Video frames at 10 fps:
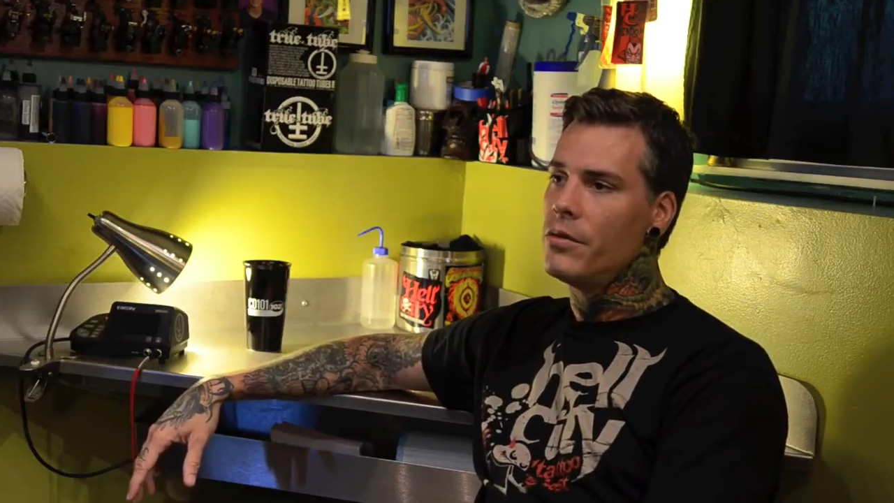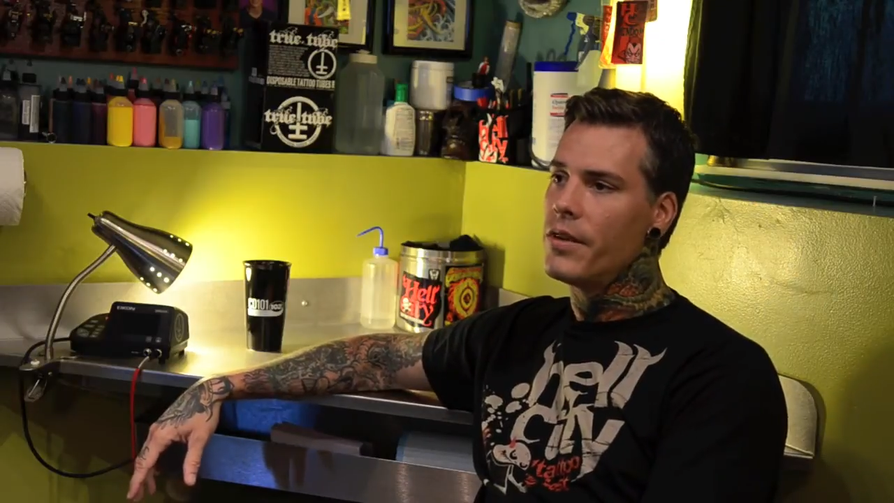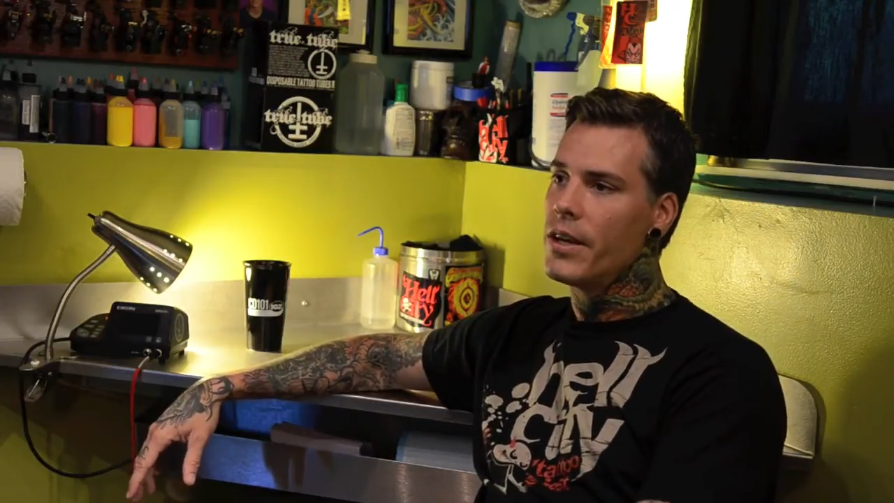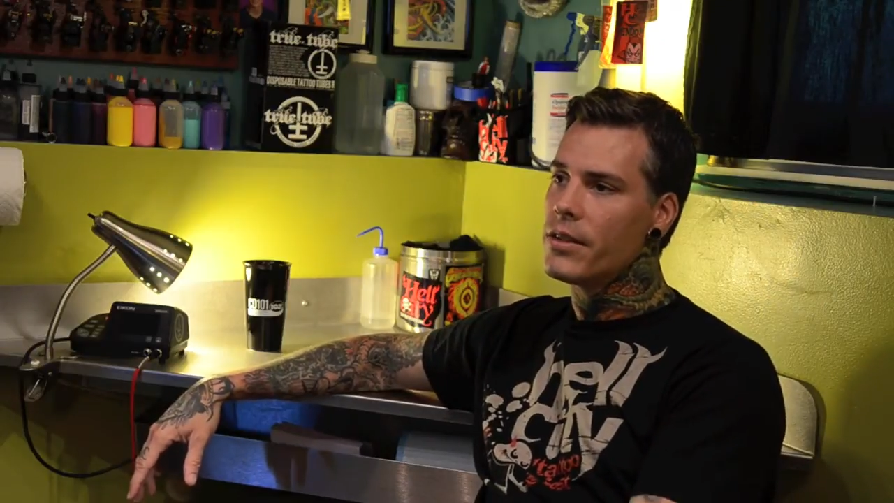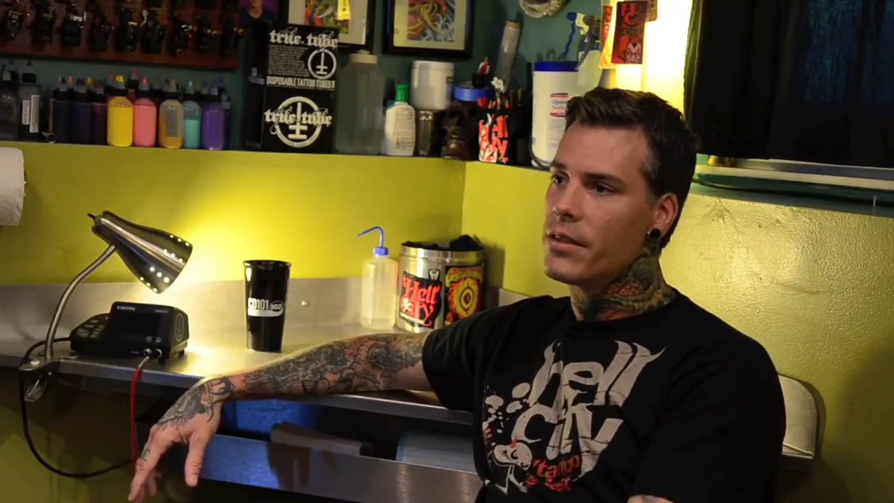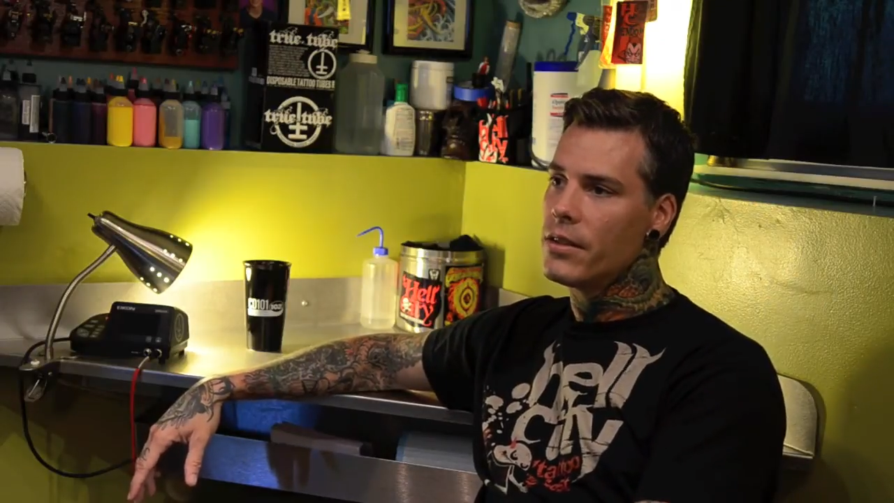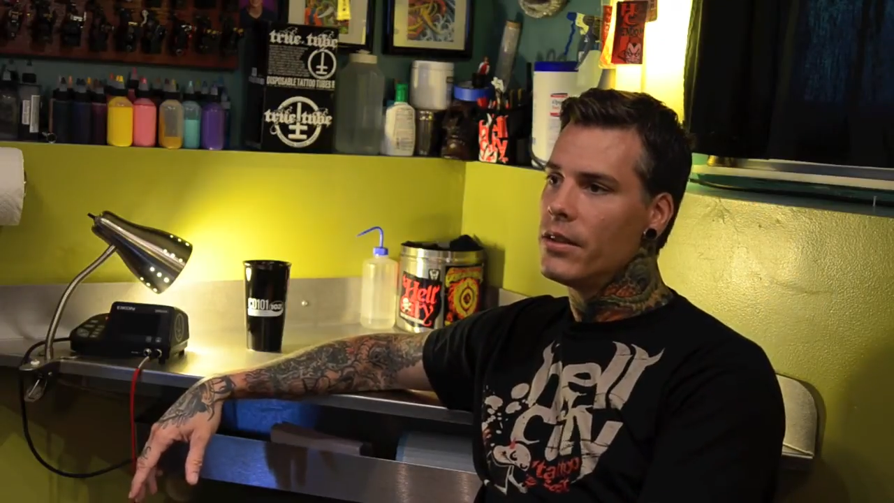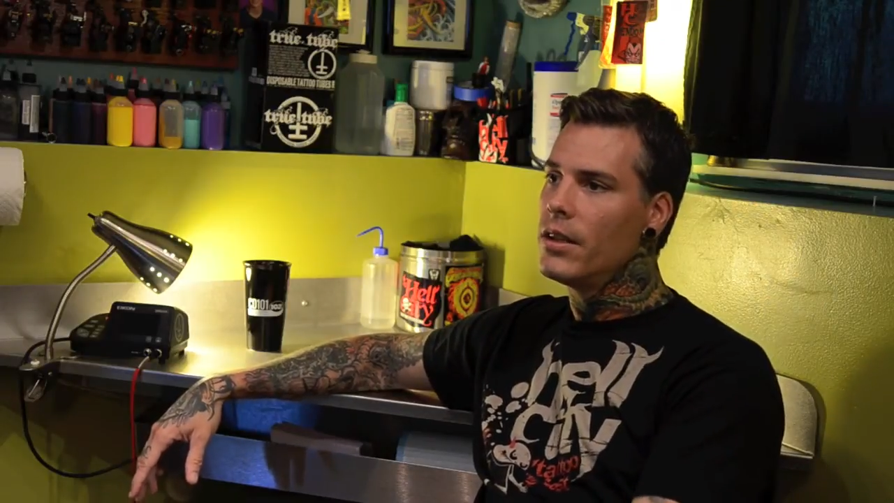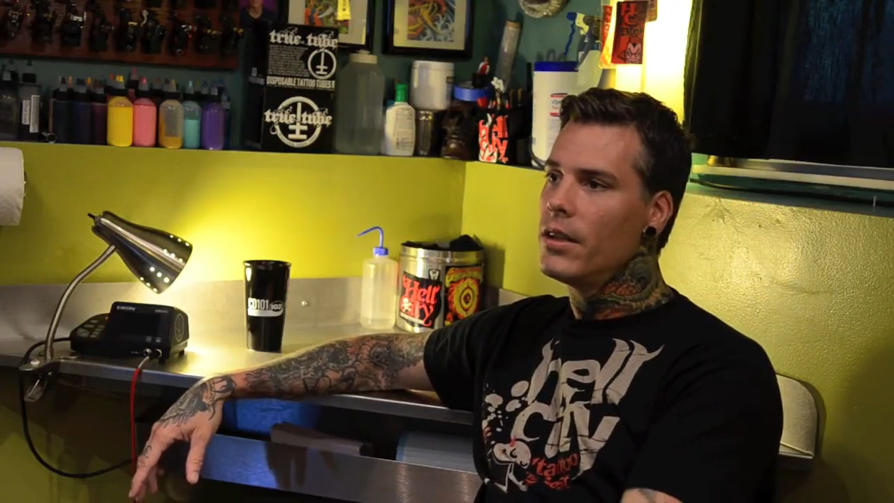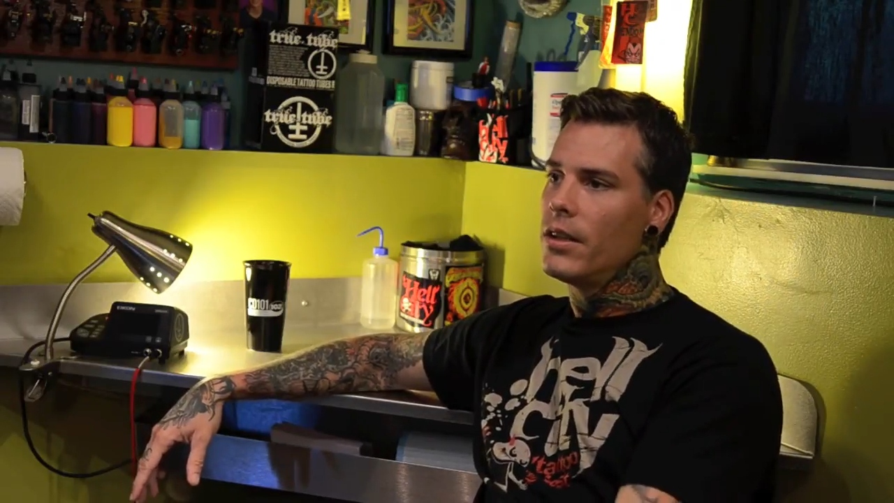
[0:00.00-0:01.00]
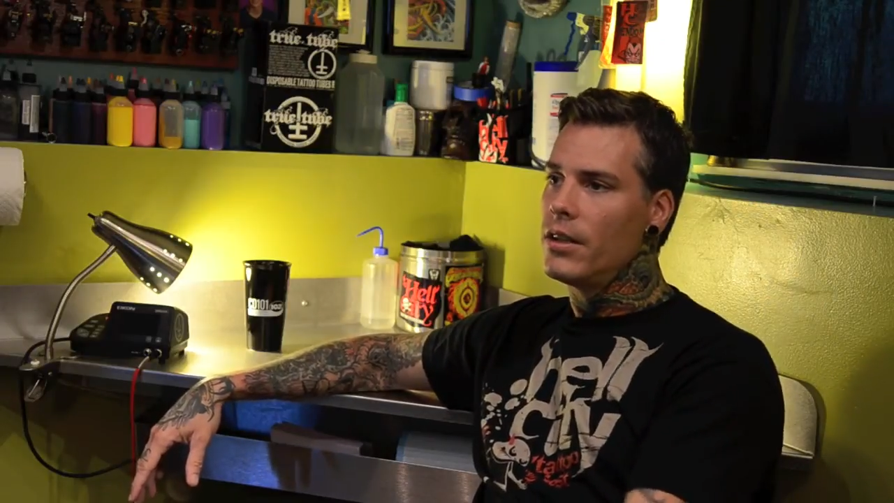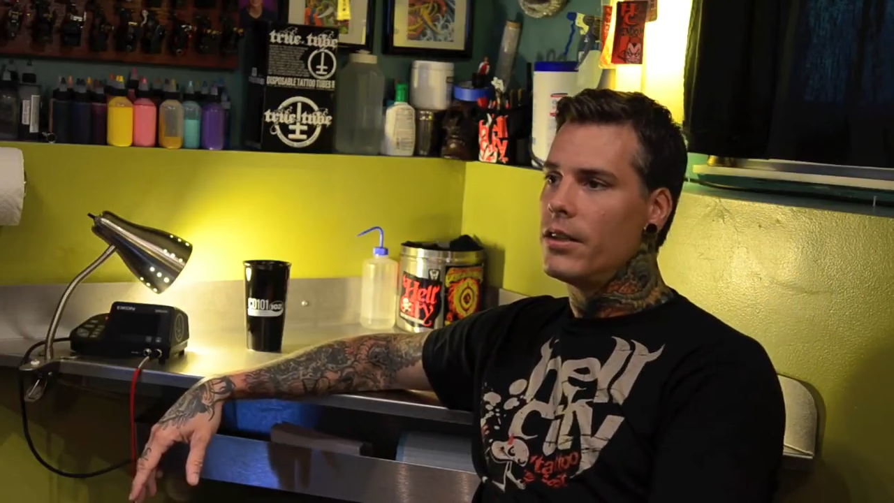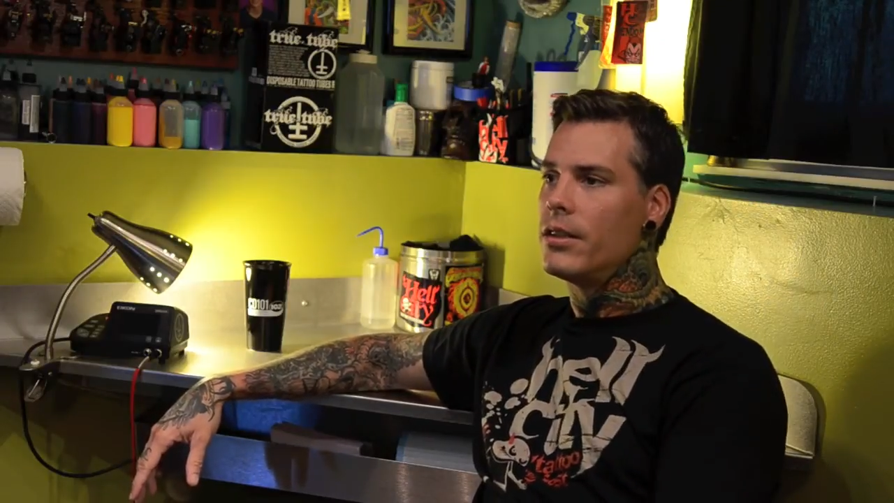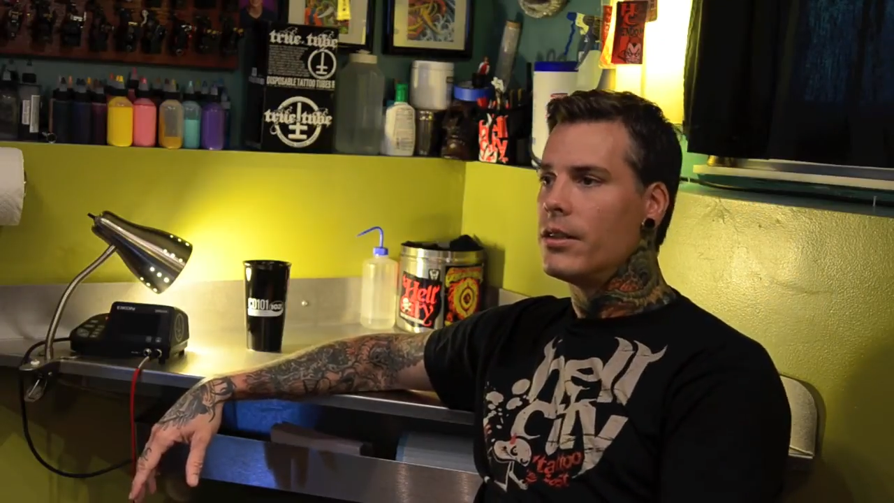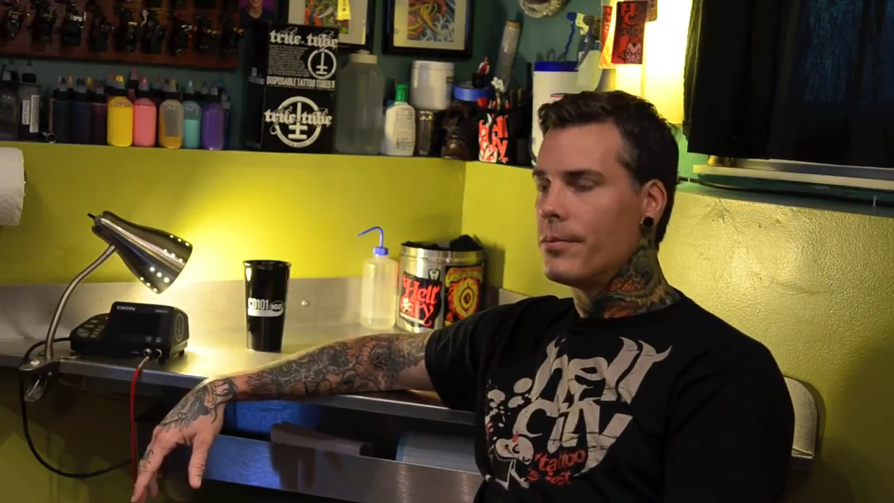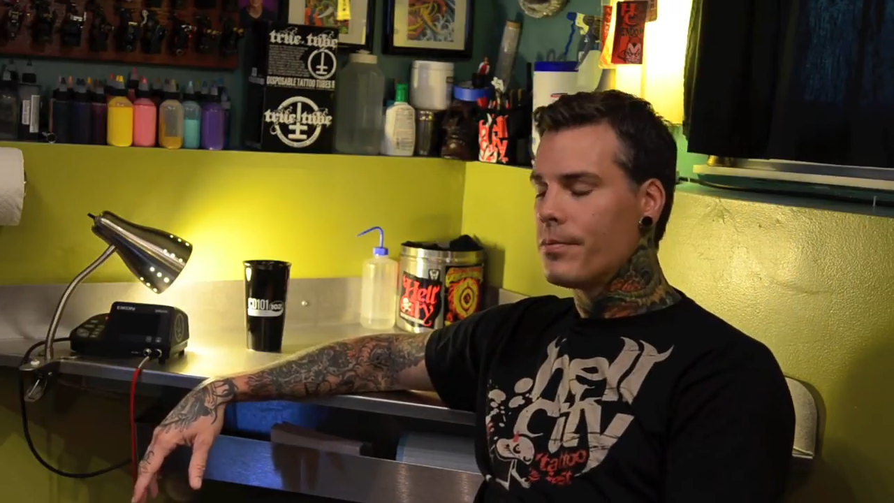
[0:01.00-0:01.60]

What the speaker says: Fest, you know.